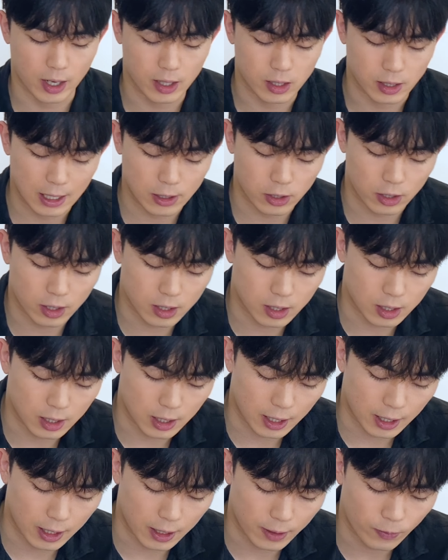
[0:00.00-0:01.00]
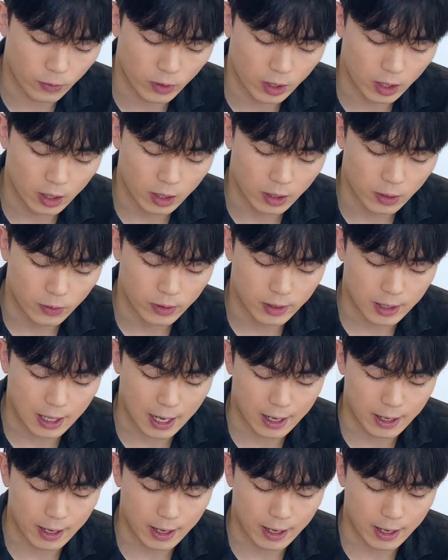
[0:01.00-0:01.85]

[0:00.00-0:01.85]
So as you can see here, tan